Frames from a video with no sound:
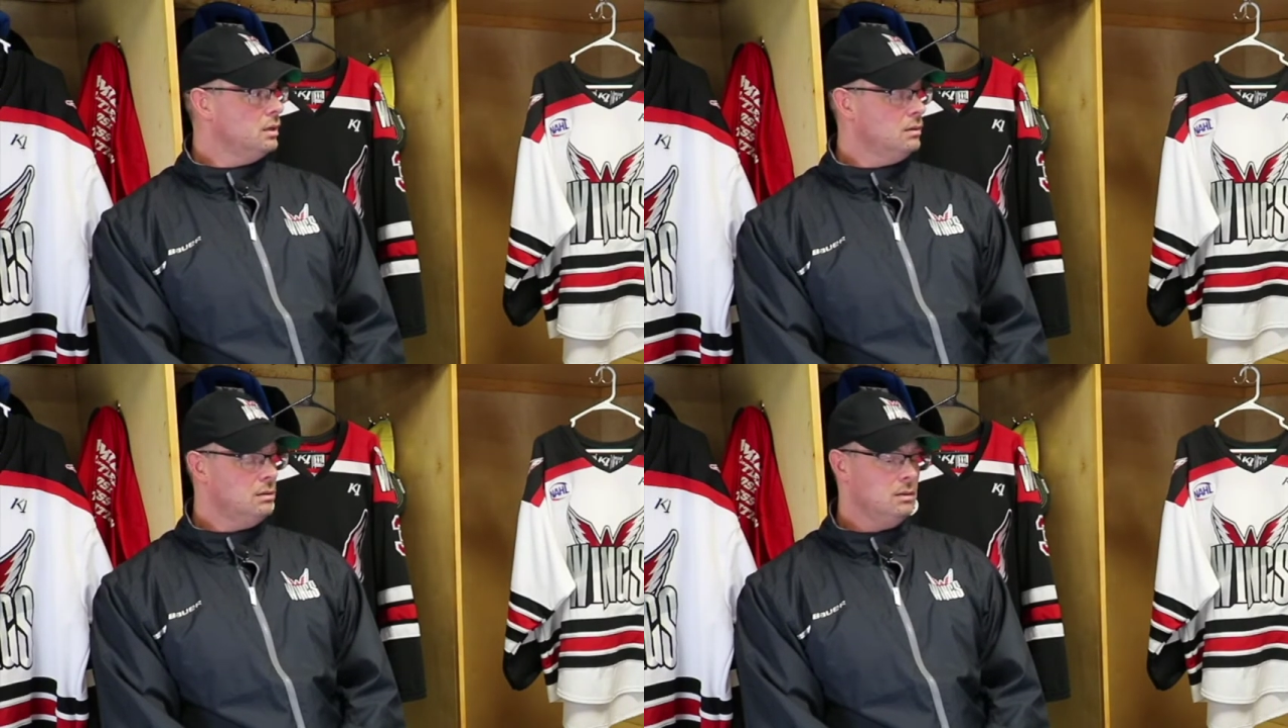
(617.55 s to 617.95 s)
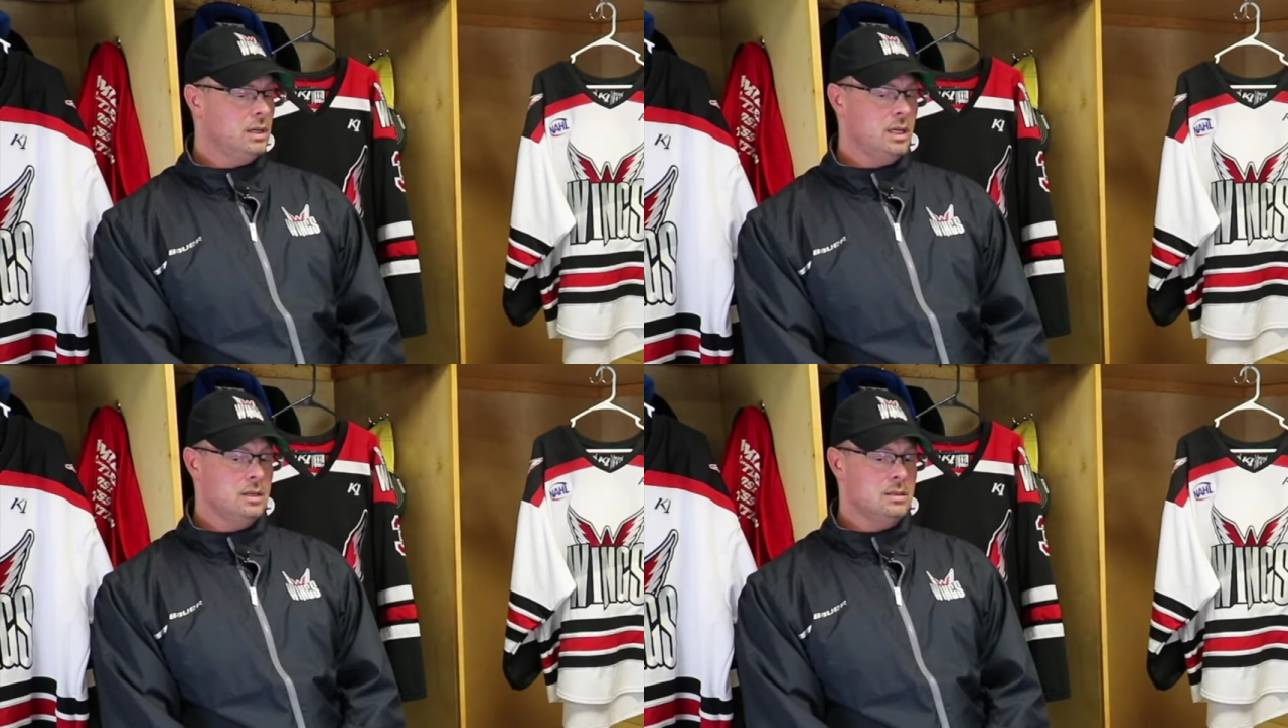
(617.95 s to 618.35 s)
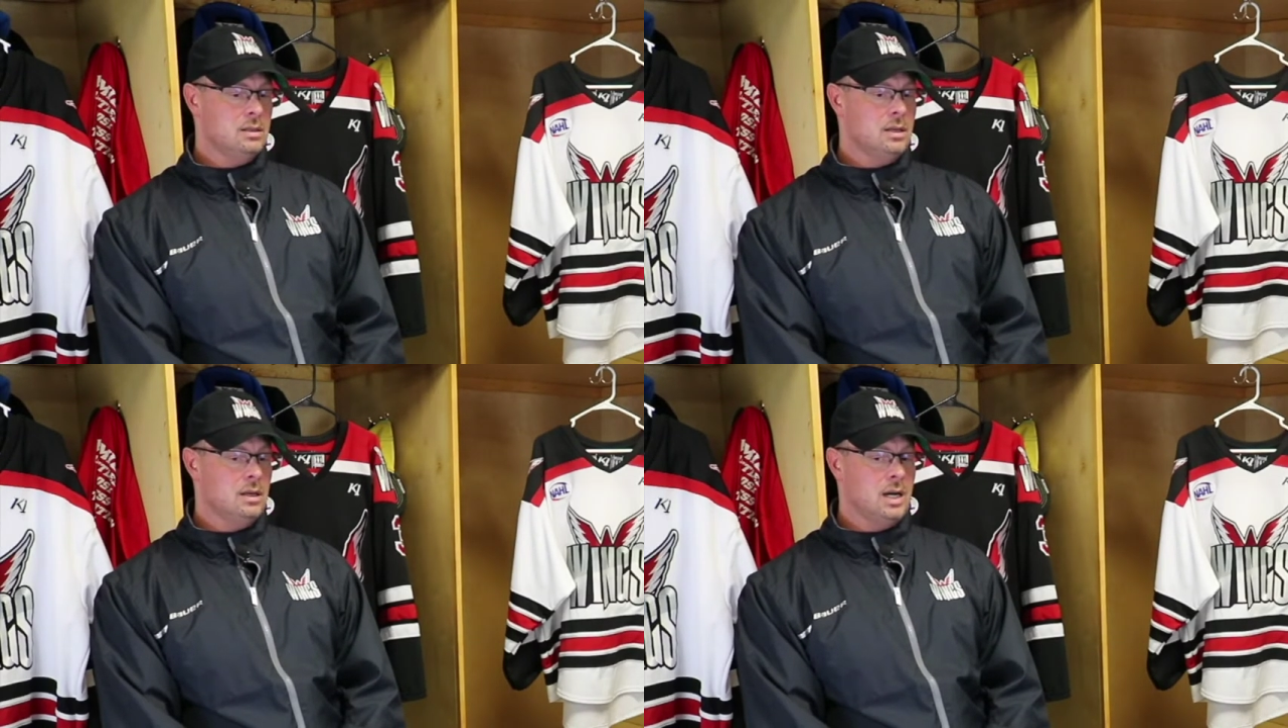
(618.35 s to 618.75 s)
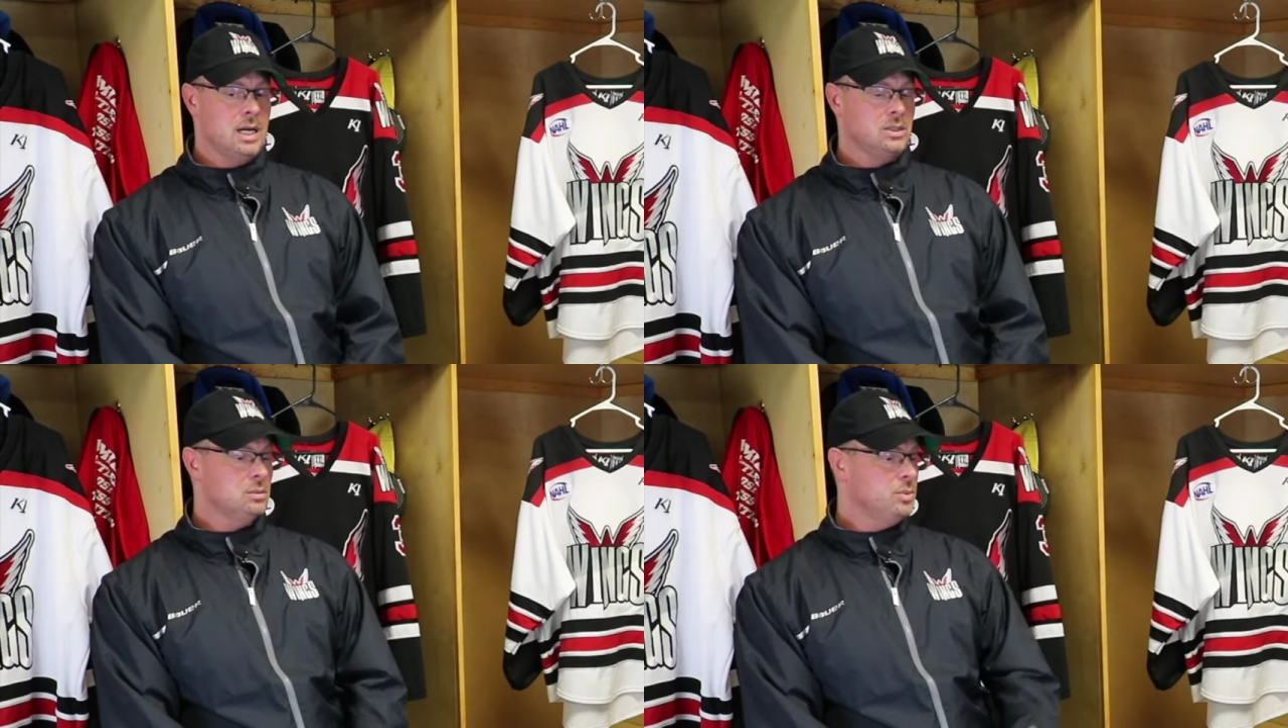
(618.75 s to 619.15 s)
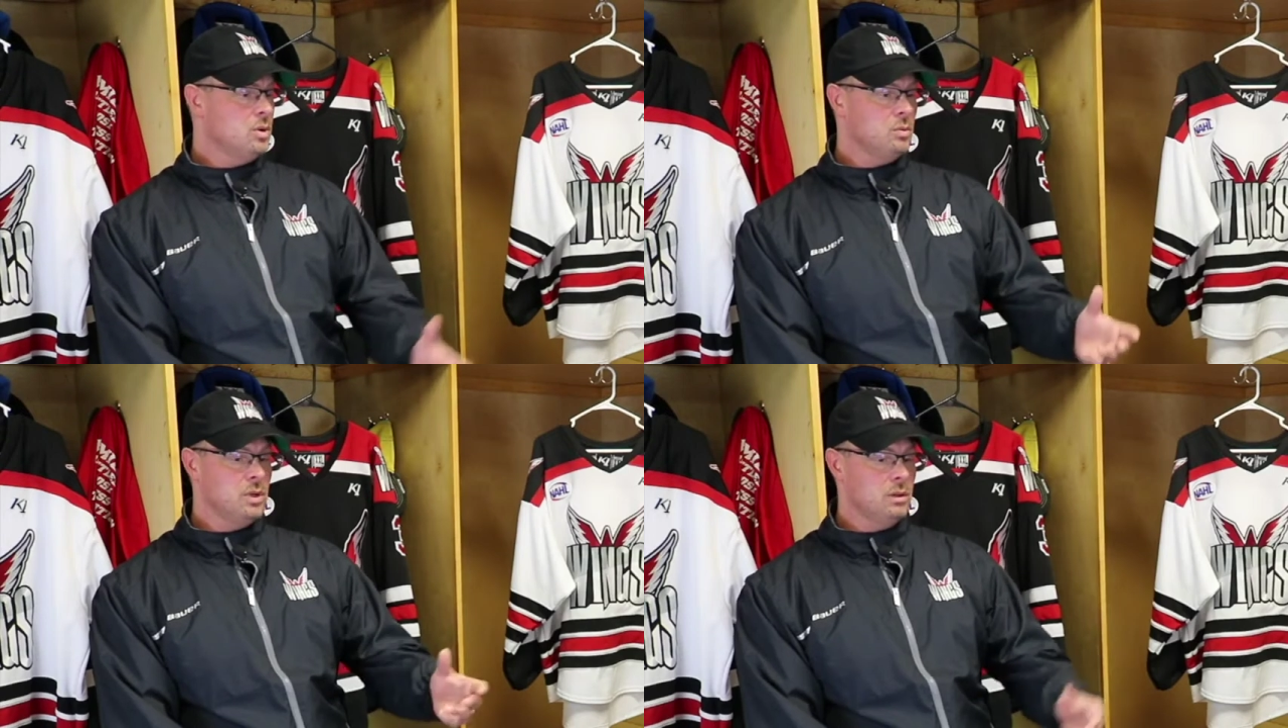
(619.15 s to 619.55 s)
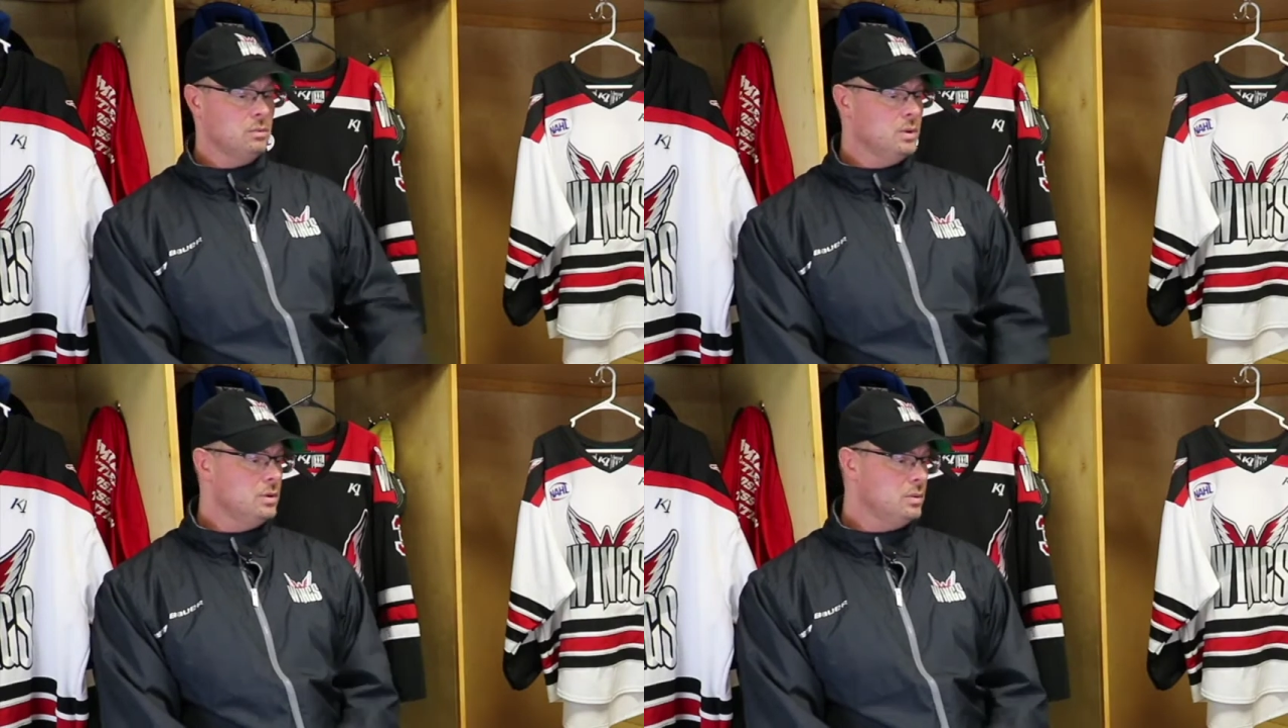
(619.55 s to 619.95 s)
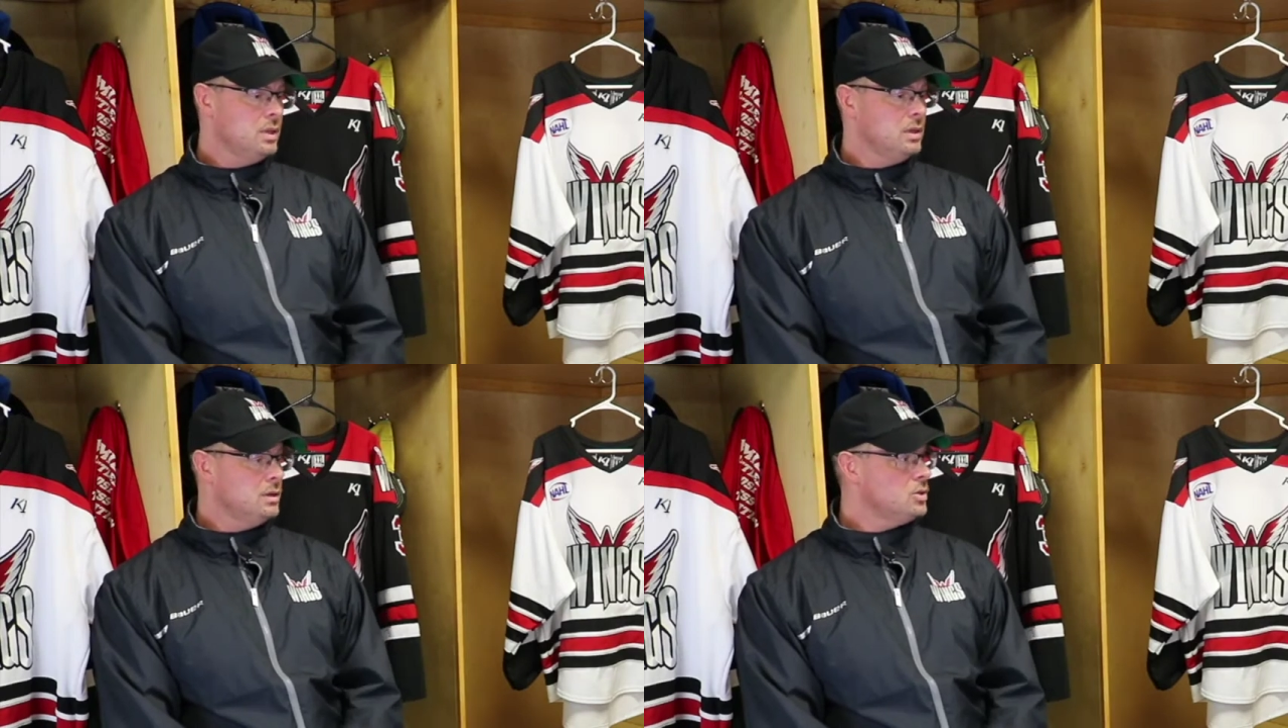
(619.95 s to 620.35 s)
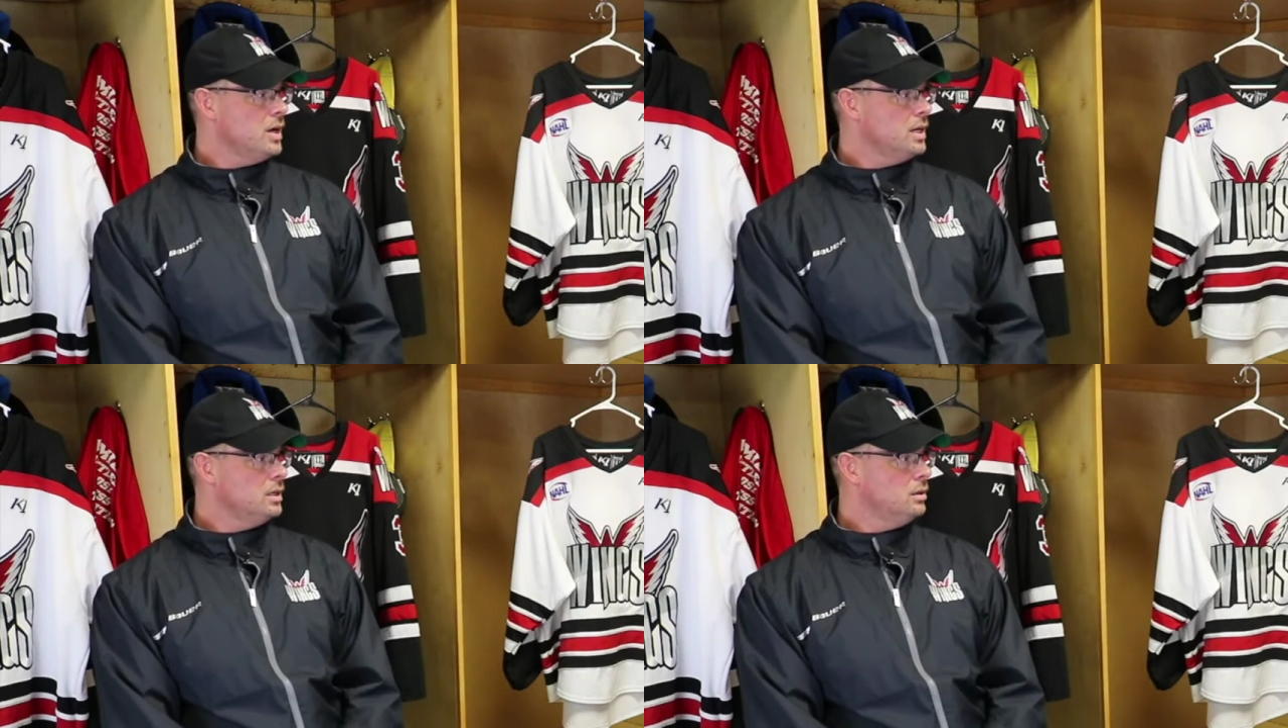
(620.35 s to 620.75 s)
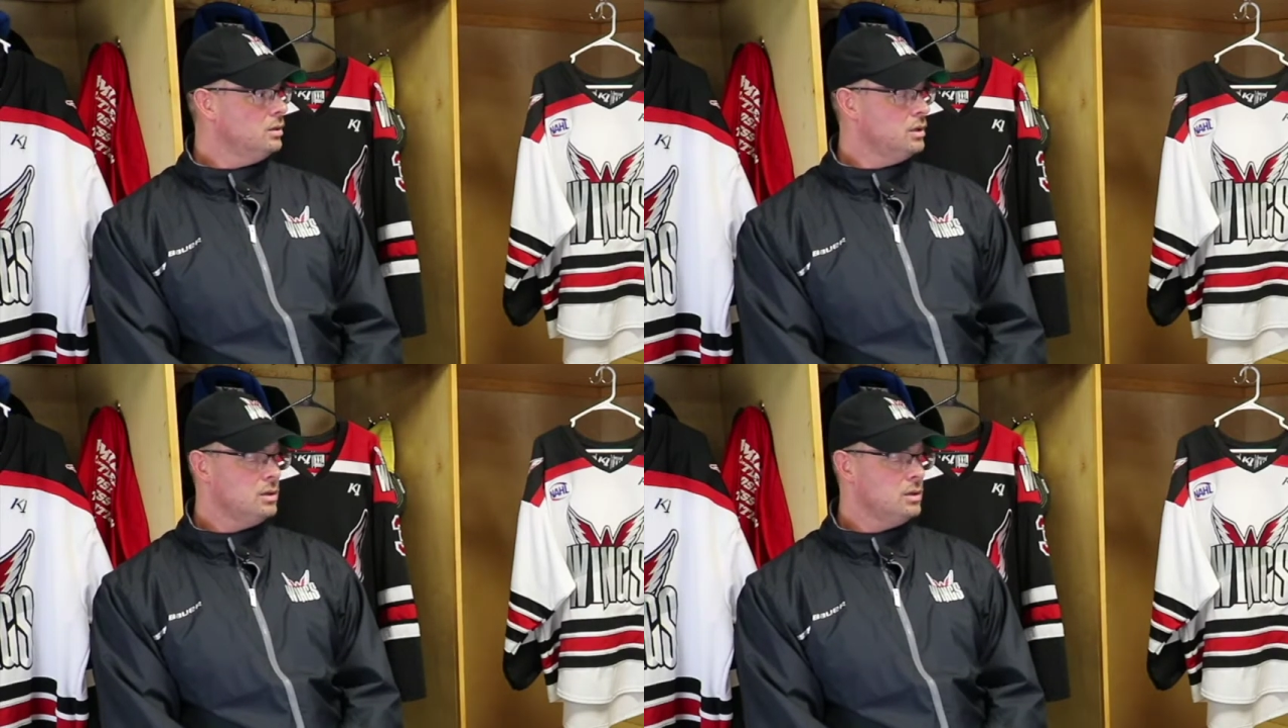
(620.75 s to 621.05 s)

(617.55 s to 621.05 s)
And I support what they're trying to do.